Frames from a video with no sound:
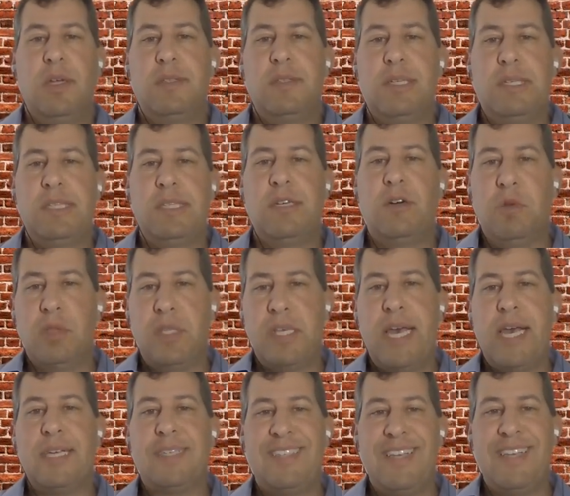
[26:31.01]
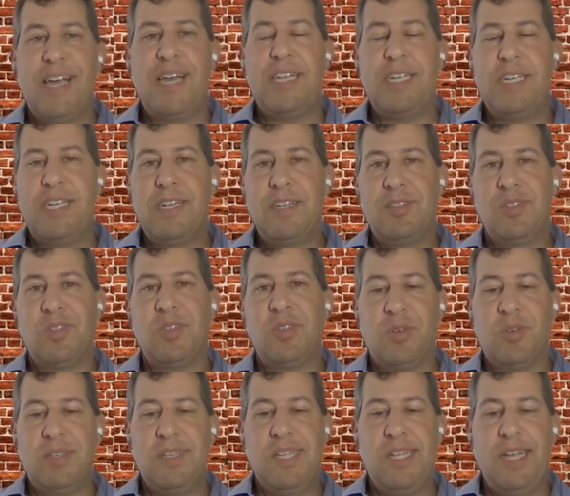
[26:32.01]
to deal with the anxiety and
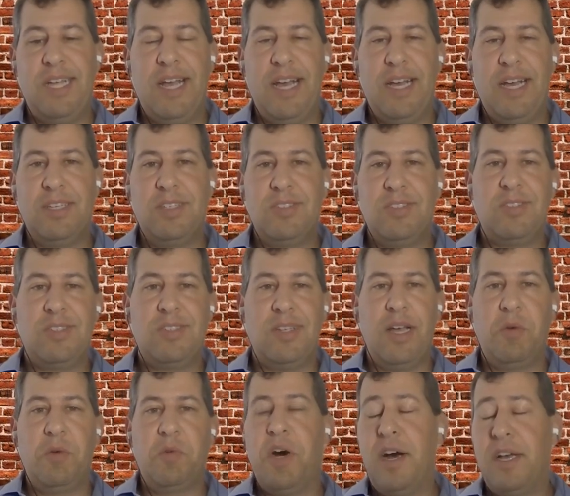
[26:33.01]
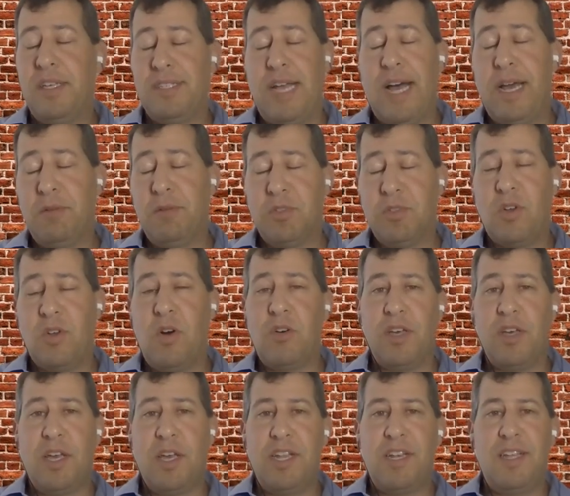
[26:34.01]
uncertainty, as well as I was
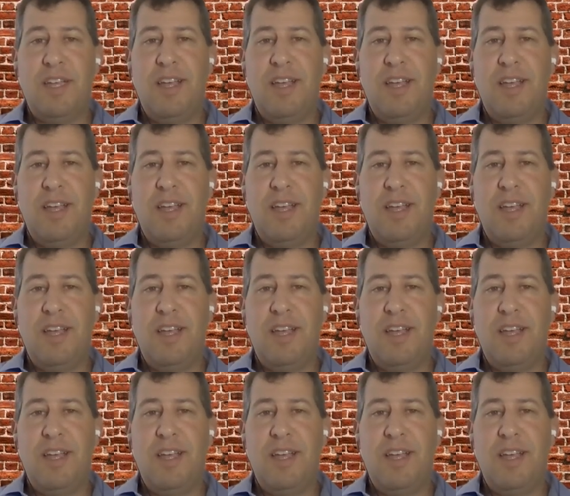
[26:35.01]
calling it,